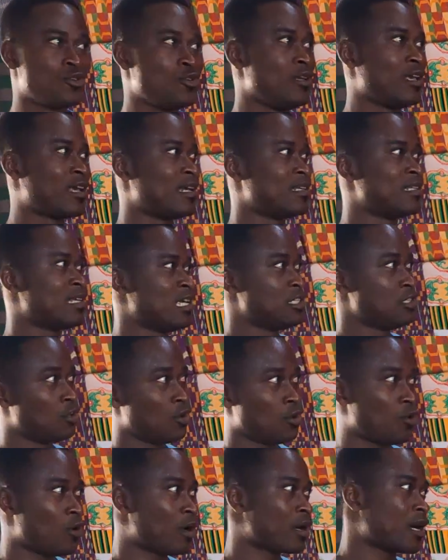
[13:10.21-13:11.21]
So you can just
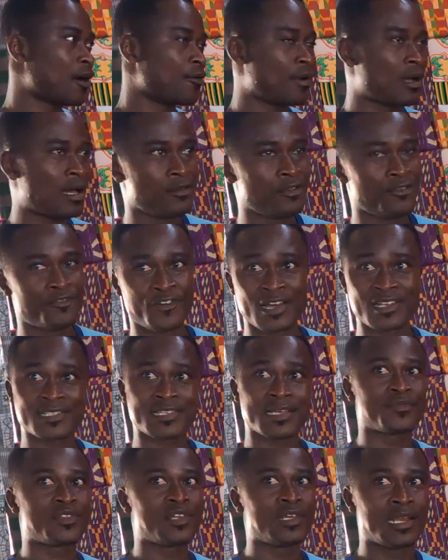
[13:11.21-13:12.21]
walk around, you find
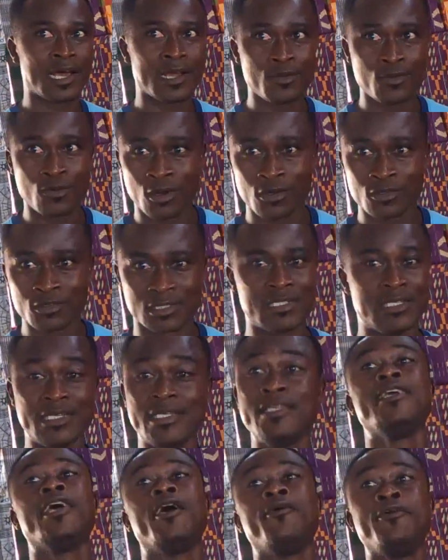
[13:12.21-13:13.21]
something that you want.
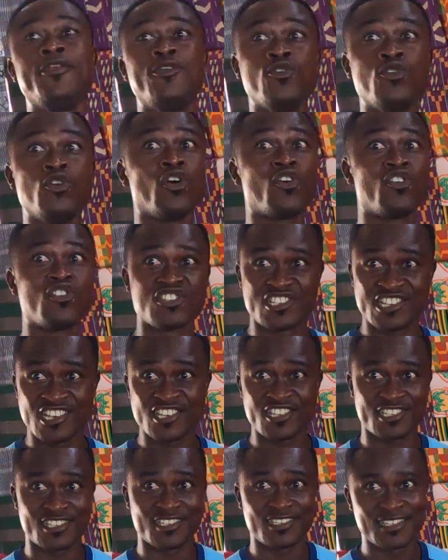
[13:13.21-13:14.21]
Here we do
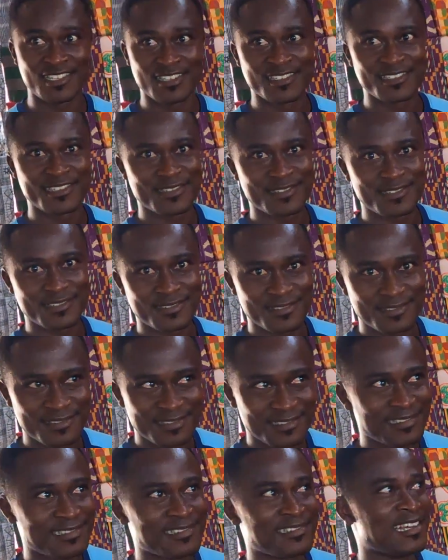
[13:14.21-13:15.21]
negotiation.
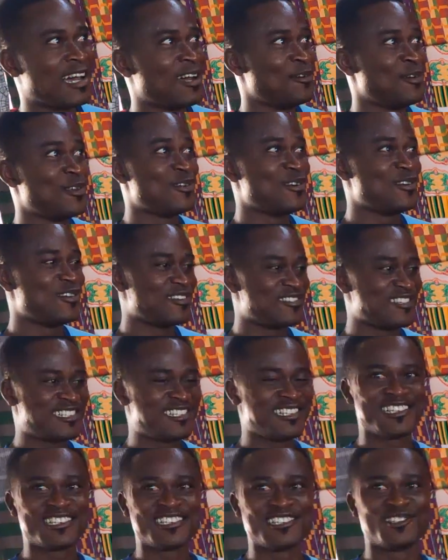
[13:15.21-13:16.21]
Yeah, we do
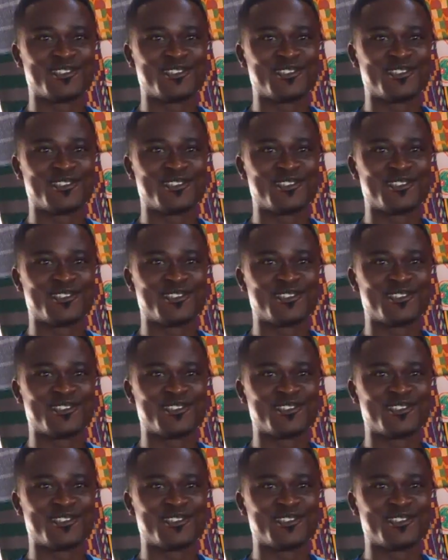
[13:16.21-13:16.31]
negotiation.